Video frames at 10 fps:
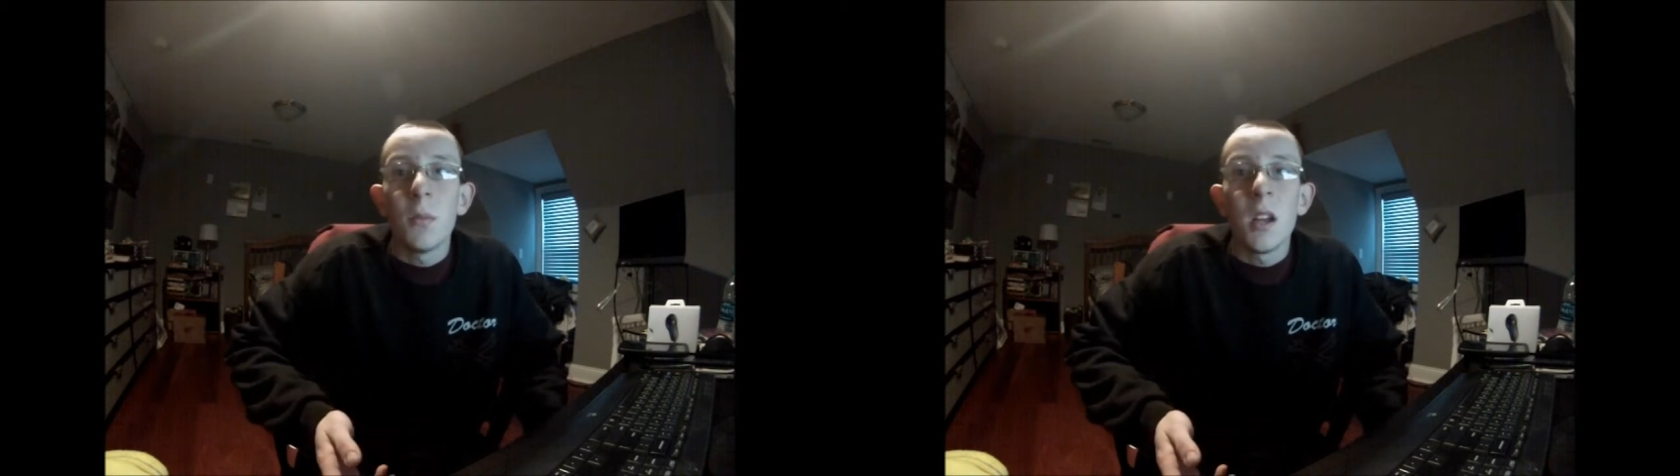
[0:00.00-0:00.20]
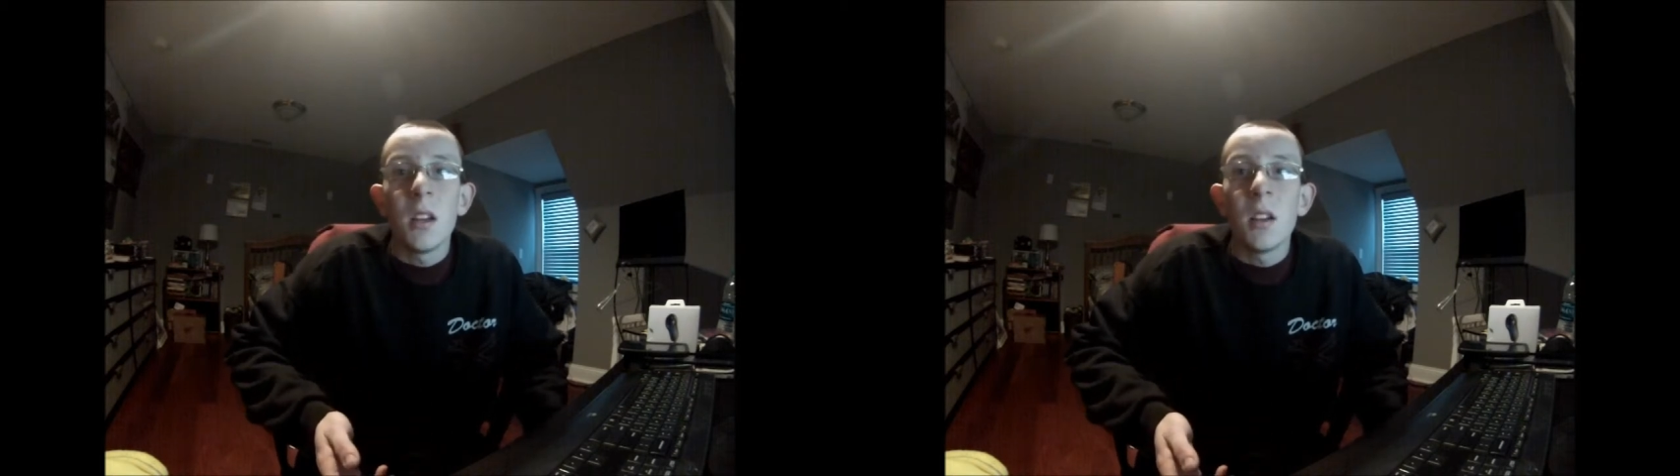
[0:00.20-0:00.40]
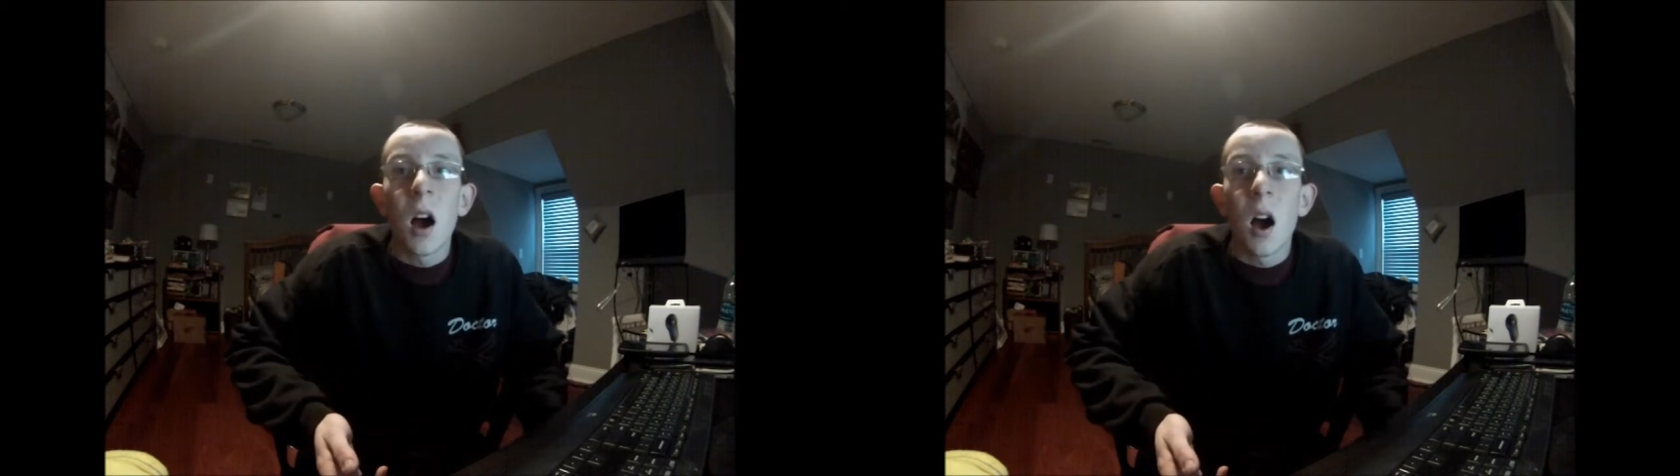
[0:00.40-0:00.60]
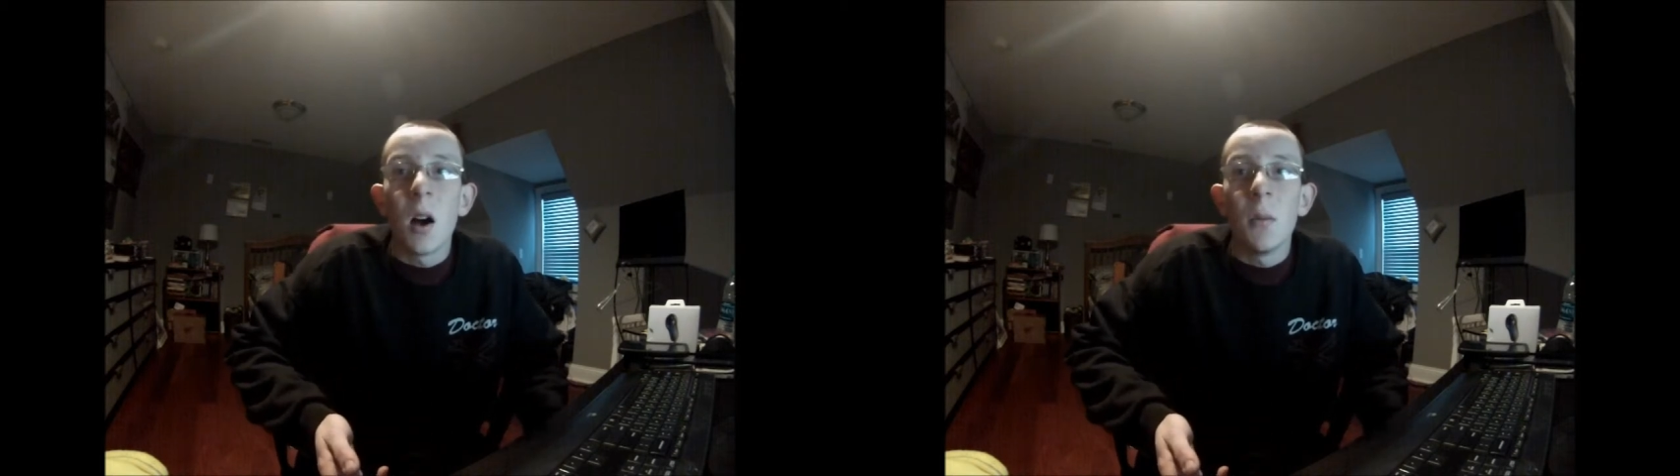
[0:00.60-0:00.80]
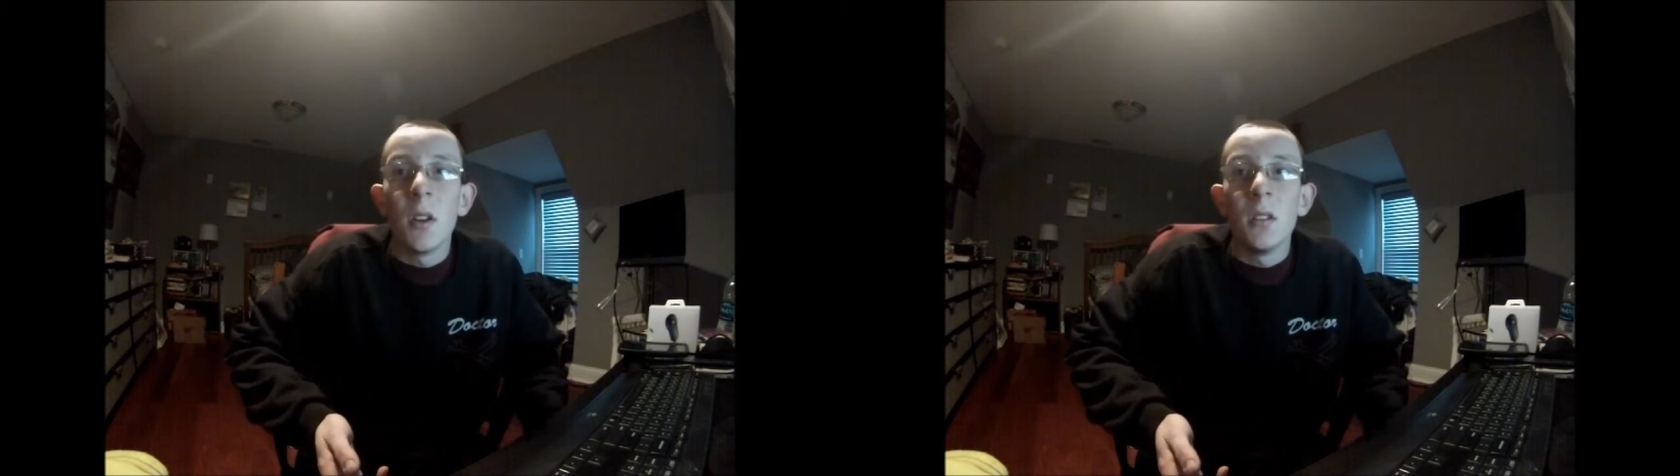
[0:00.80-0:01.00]
mean
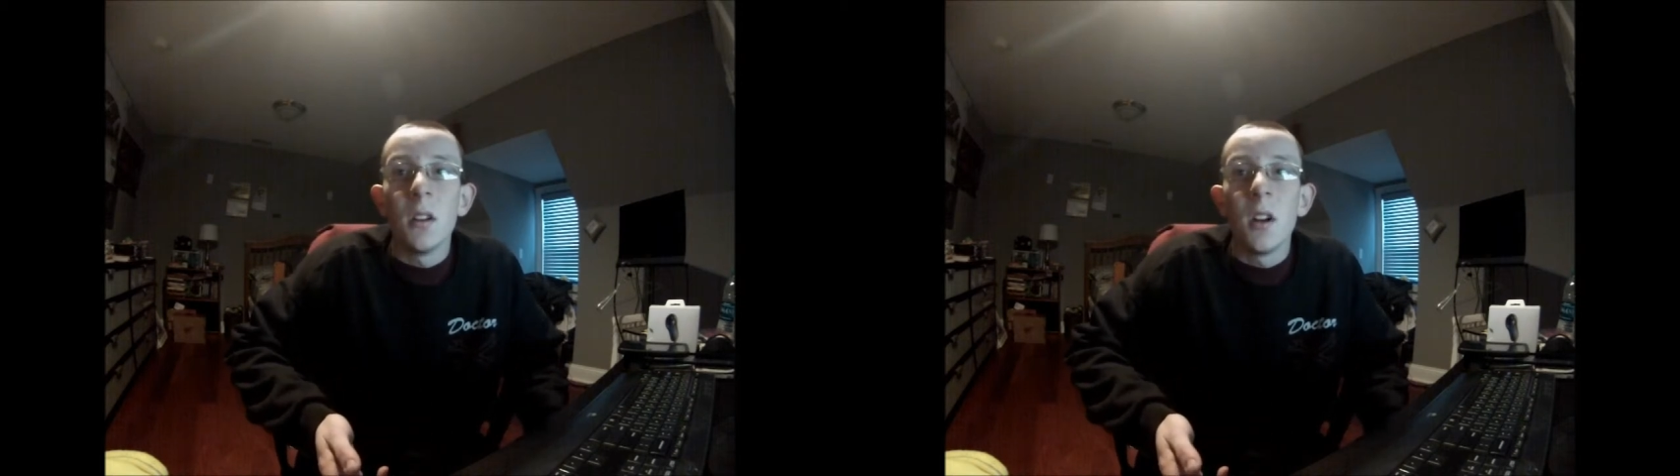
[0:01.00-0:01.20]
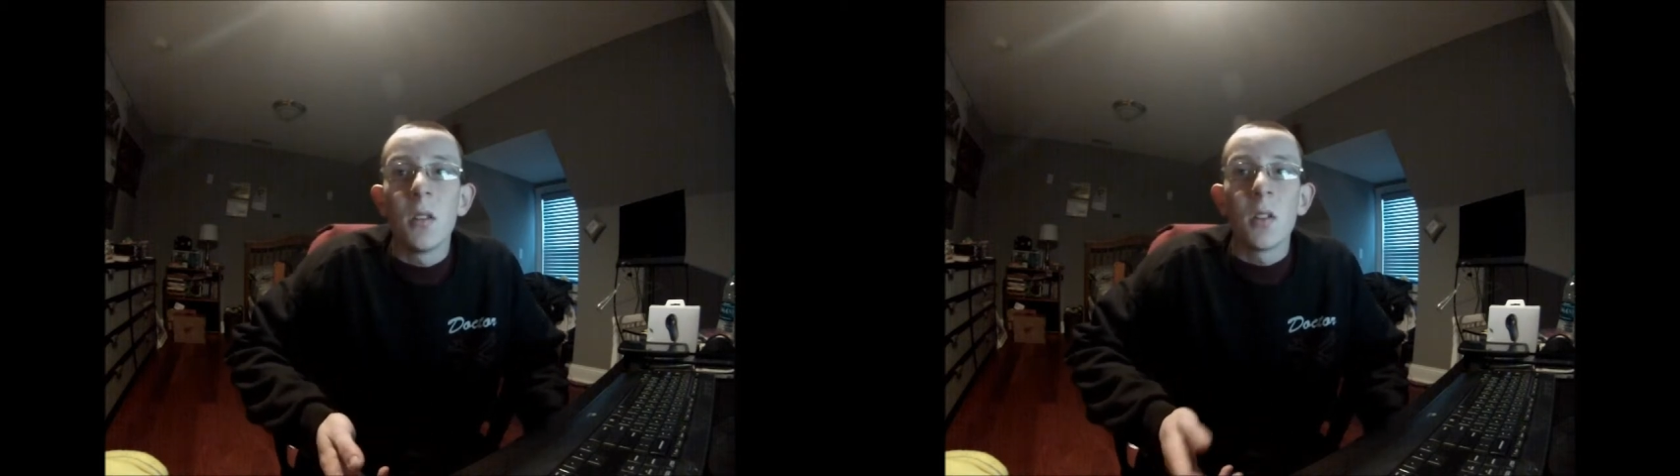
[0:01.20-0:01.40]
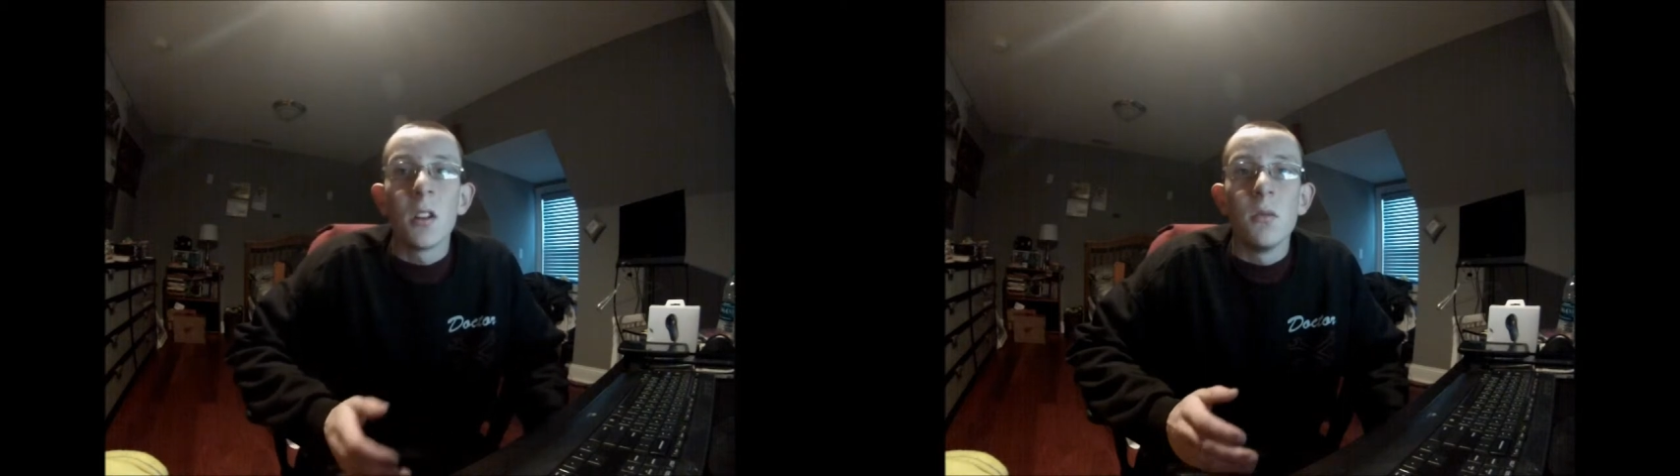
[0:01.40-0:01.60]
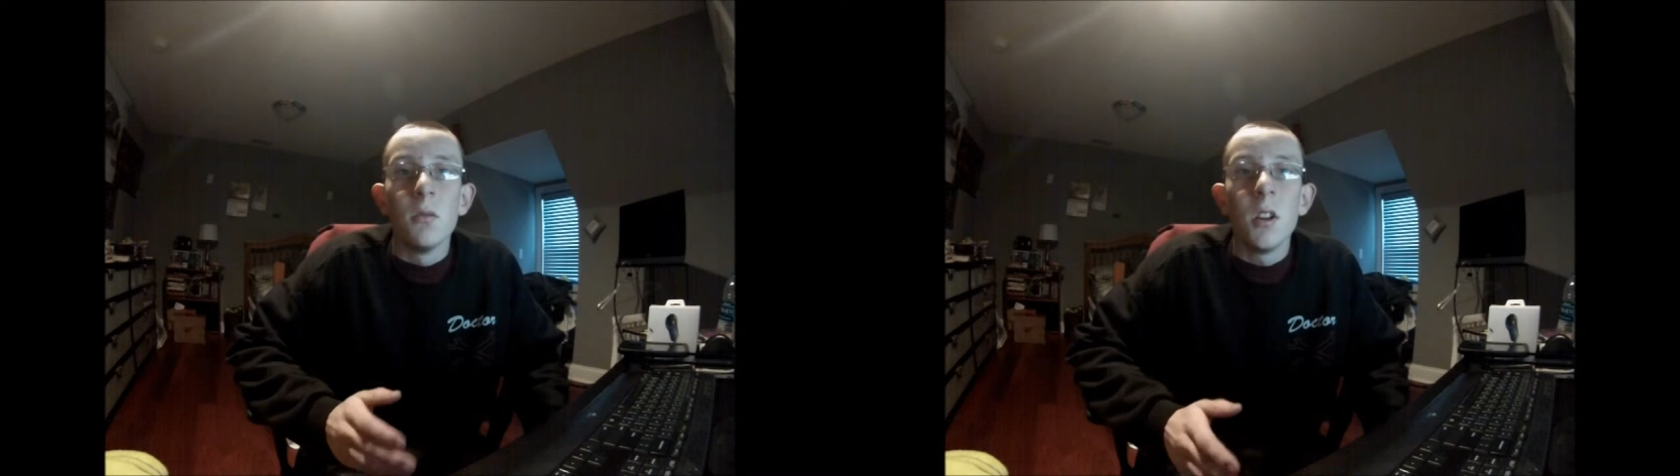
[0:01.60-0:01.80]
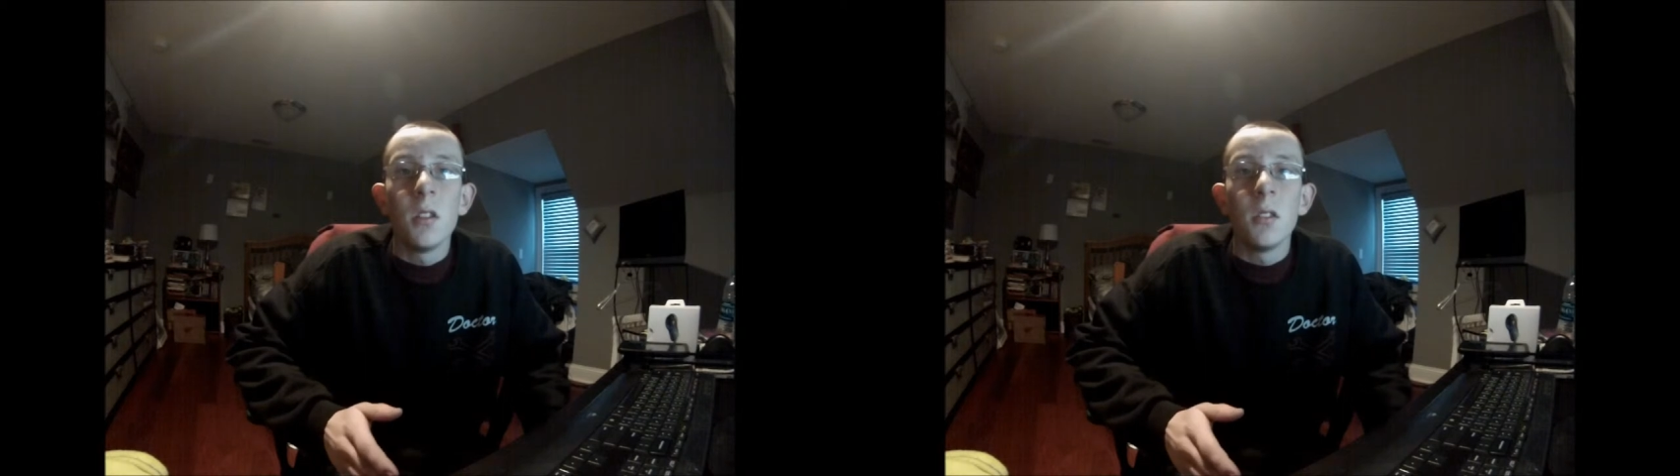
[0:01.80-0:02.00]
comment. Like,
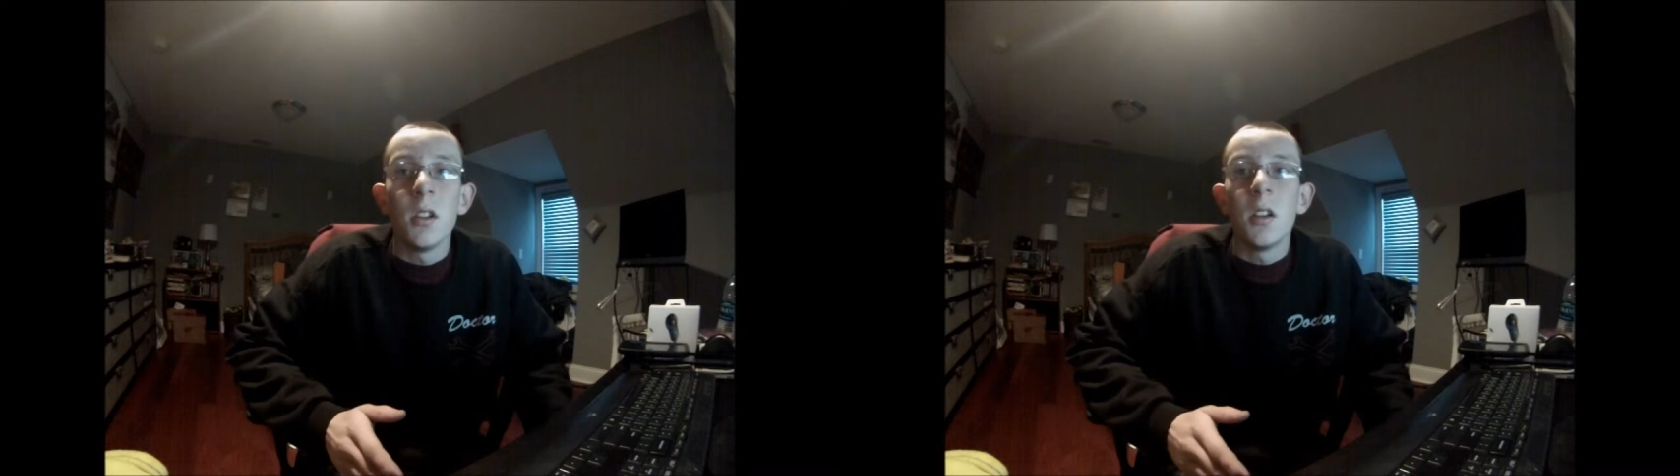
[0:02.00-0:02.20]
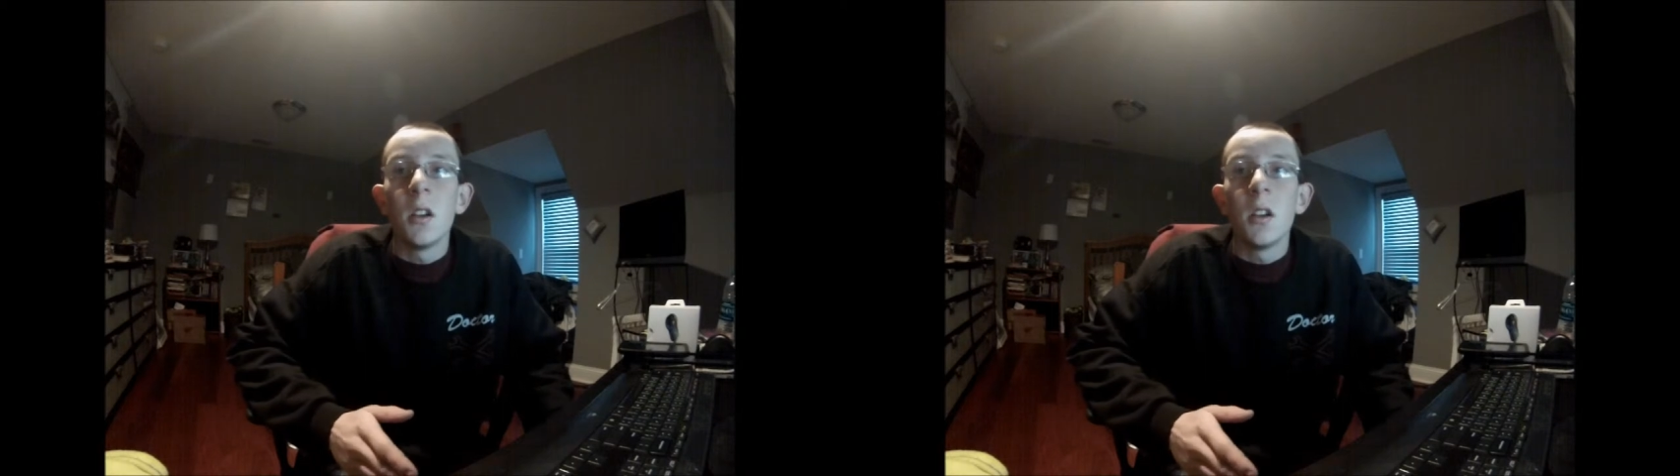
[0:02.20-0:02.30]
really,